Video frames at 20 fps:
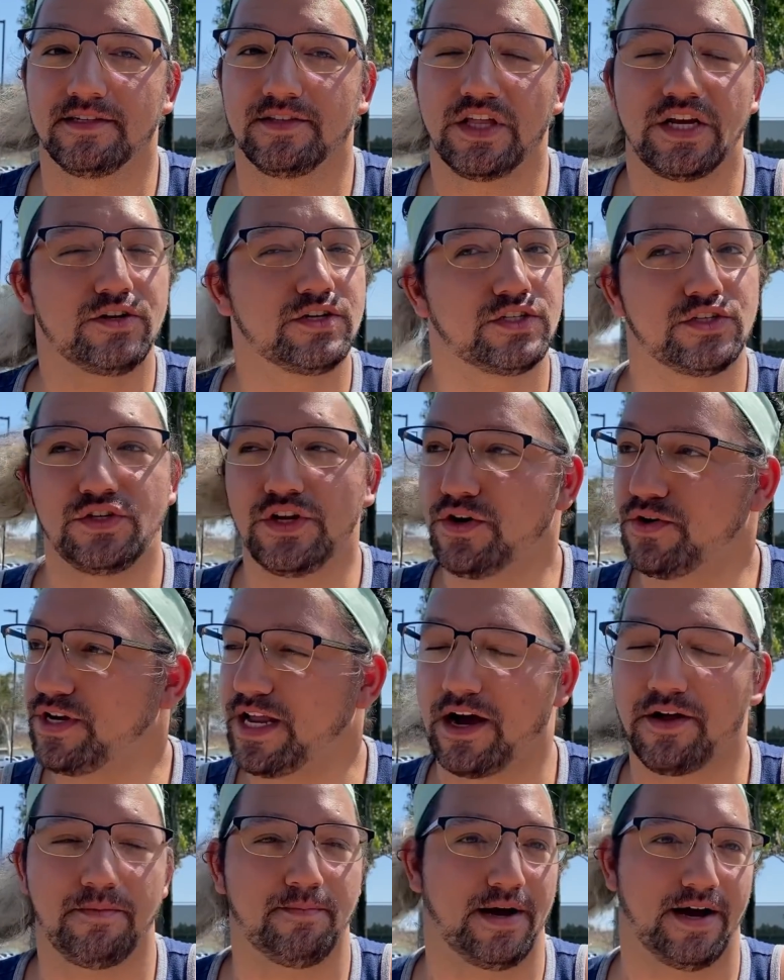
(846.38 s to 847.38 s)
There is no
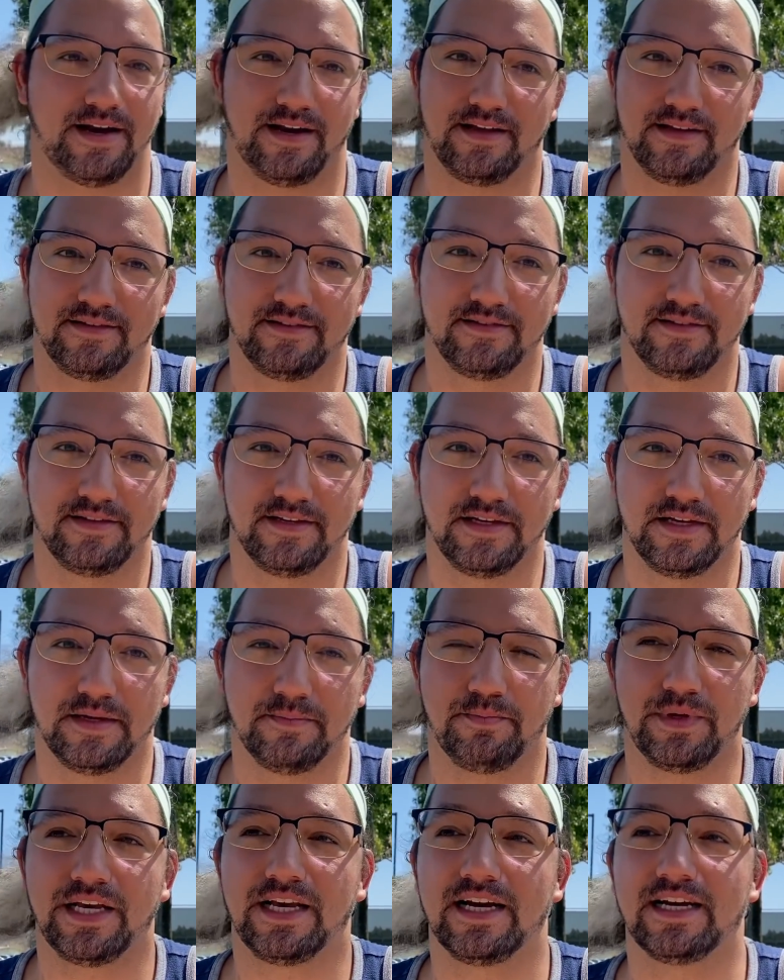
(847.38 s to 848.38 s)
doubt about it.
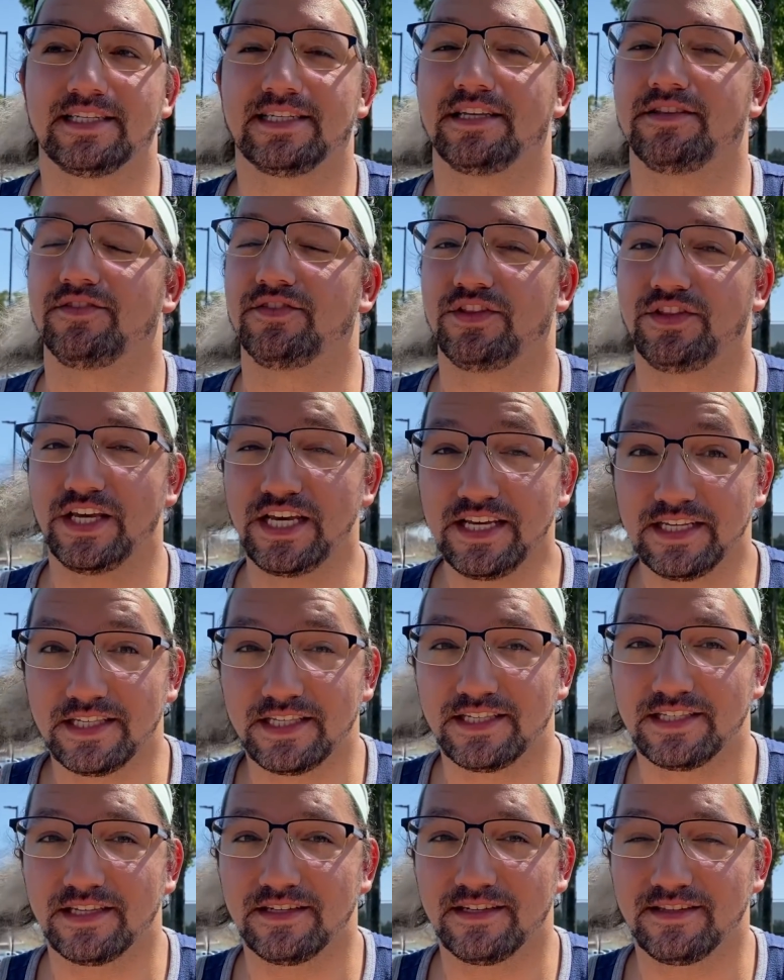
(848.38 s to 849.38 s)
Because in
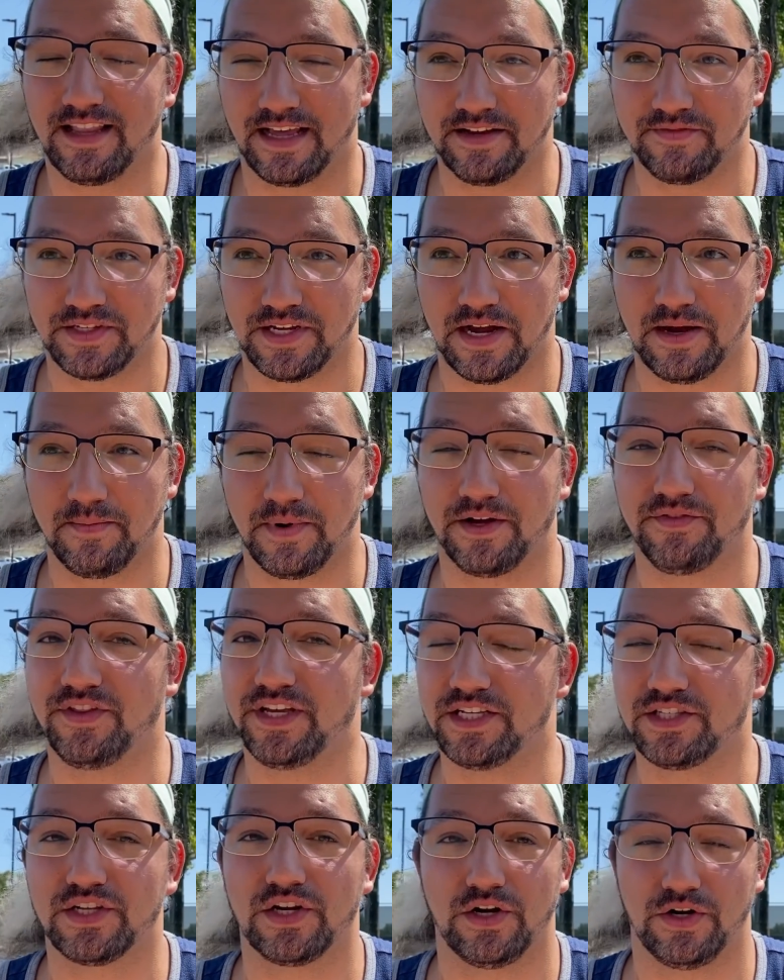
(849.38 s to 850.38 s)
this lifetime, on
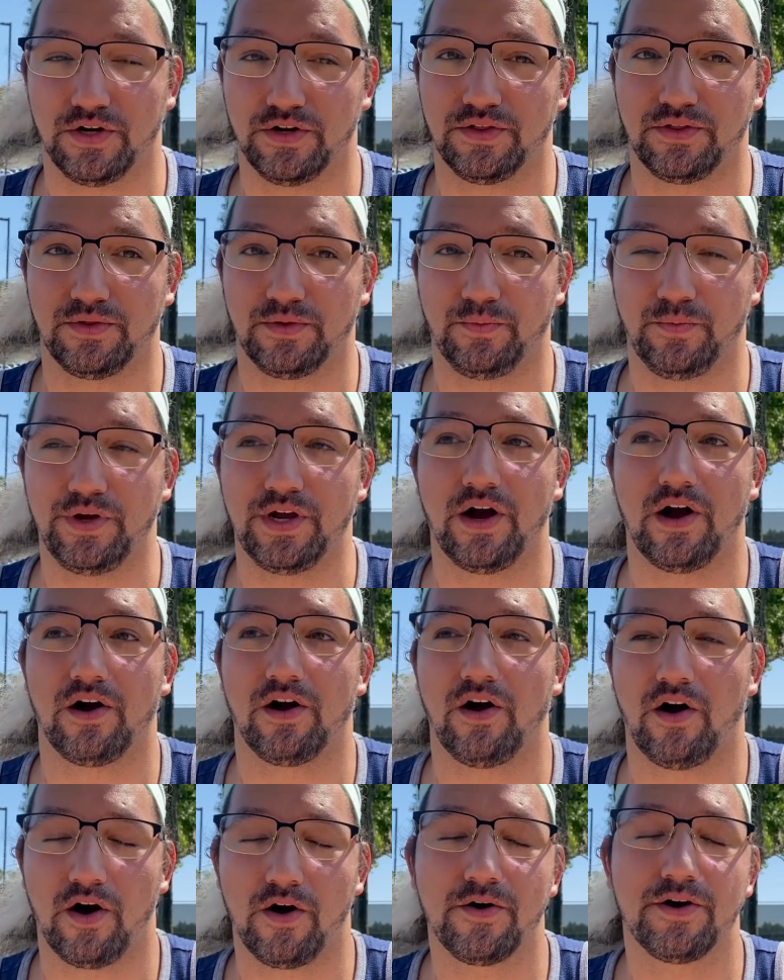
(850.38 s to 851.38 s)
this earth, we
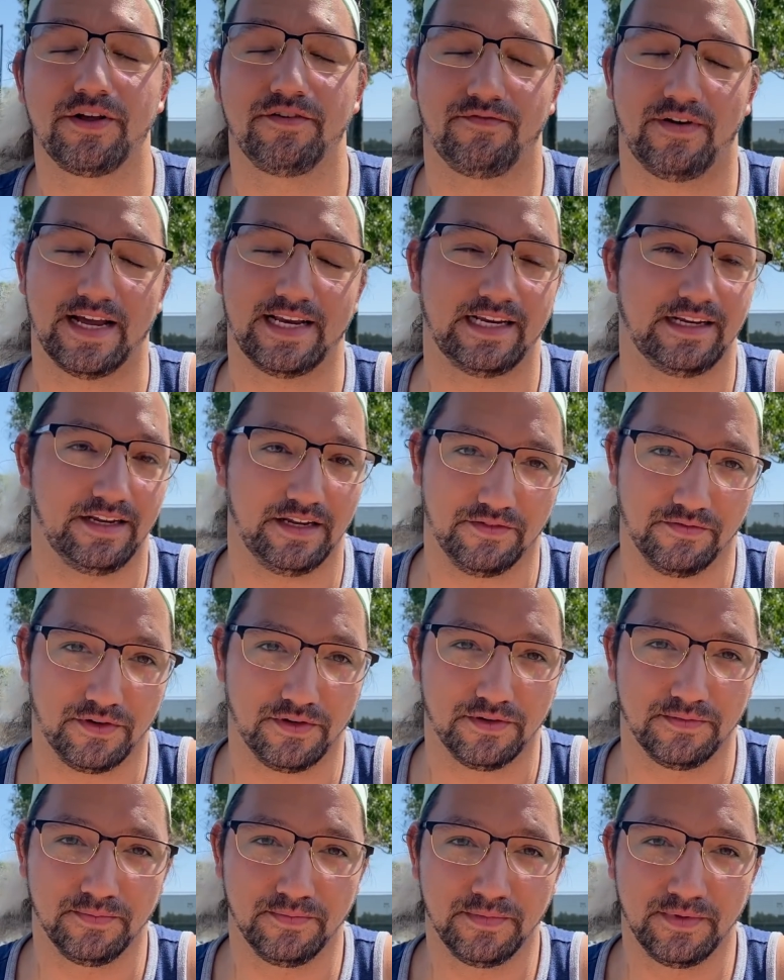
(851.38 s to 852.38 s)
are already fighting
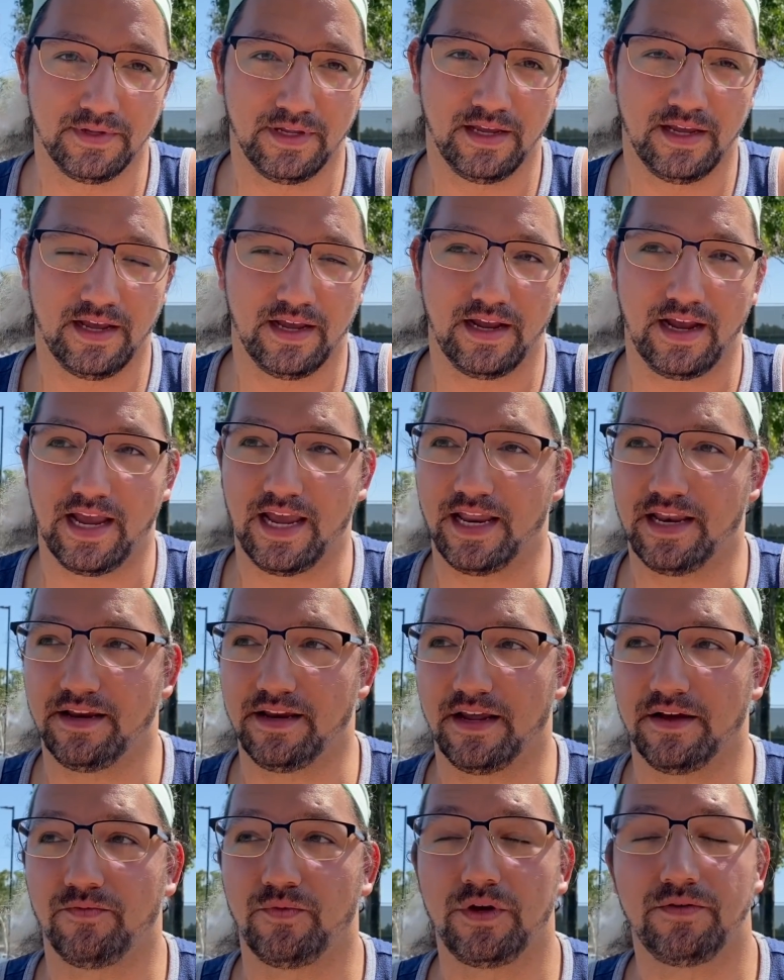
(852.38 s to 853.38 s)
evil.
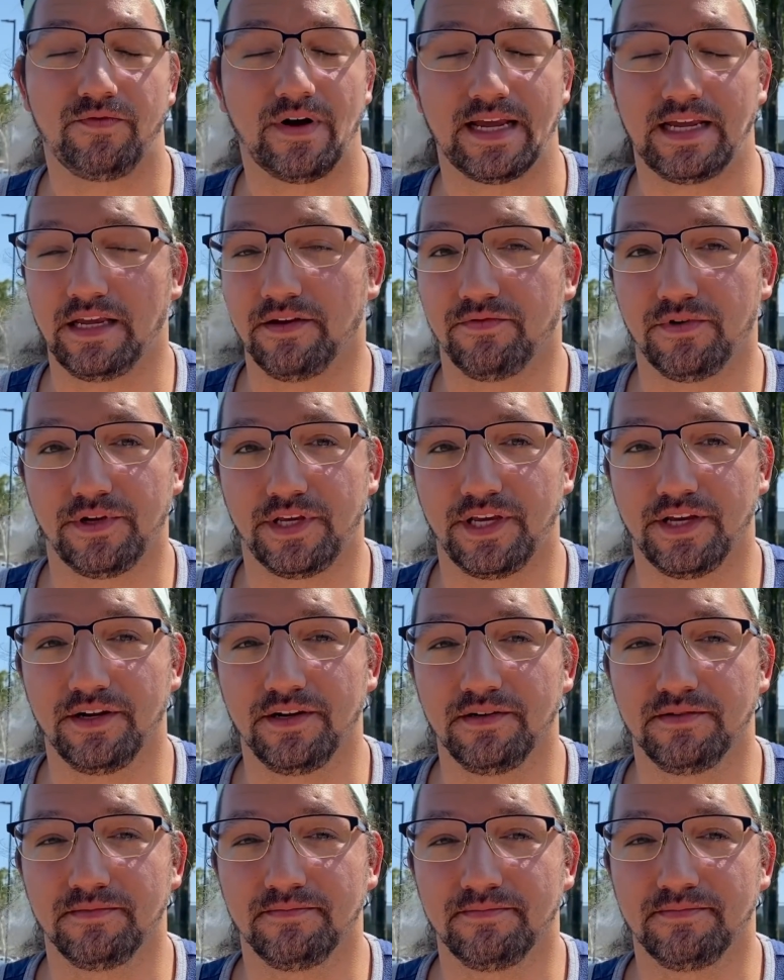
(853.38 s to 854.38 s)
And if we fight evil
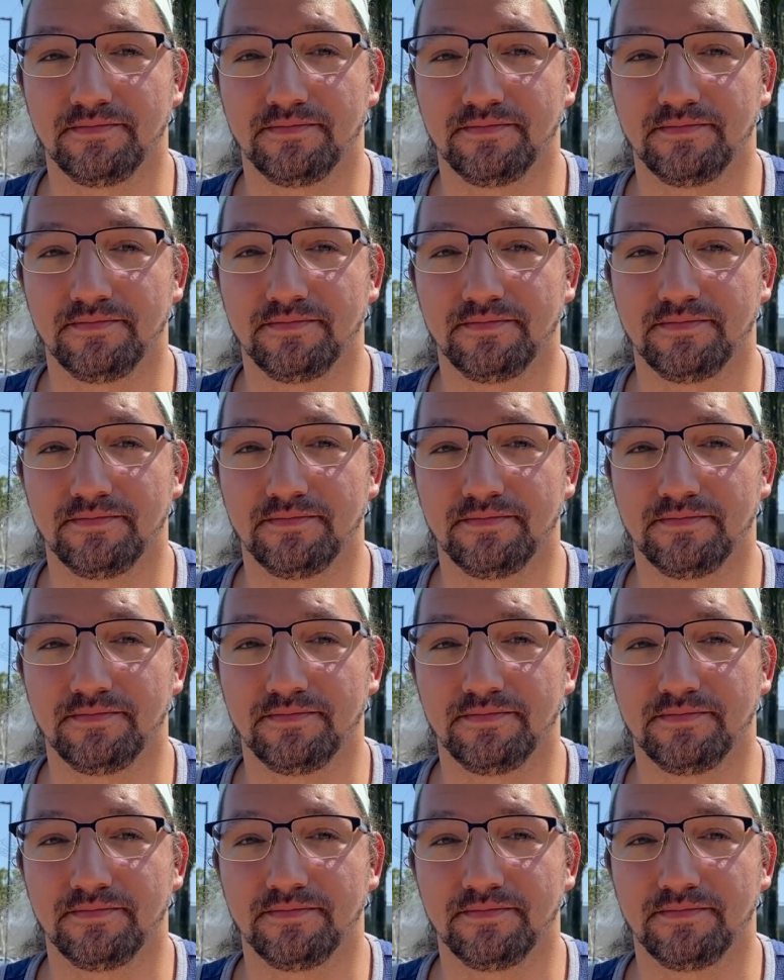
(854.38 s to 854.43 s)
here,